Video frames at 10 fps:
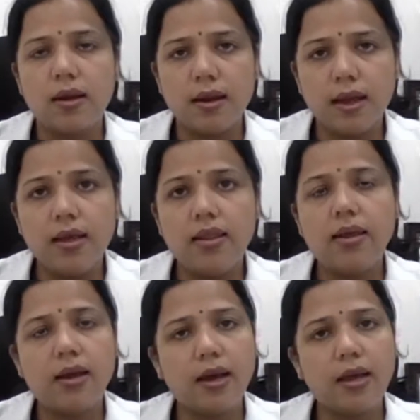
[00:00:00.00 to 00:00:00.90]
Like
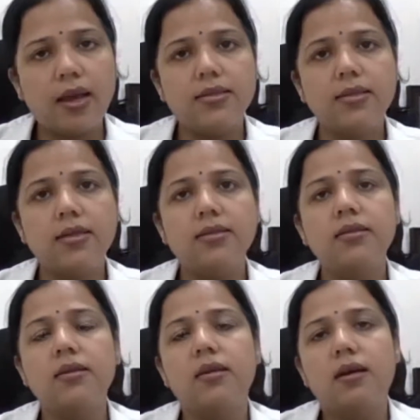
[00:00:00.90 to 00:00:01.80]
there are cases
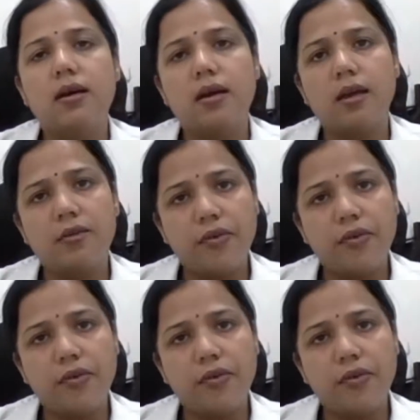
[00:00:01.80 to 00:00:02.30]
in